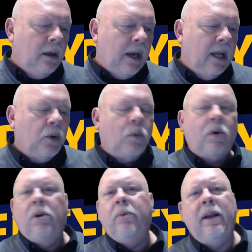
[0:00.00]
in the
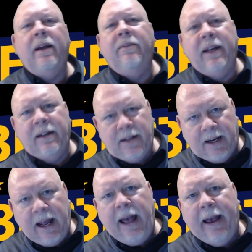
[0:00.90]
world we live in
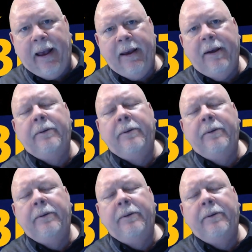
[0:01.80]
today,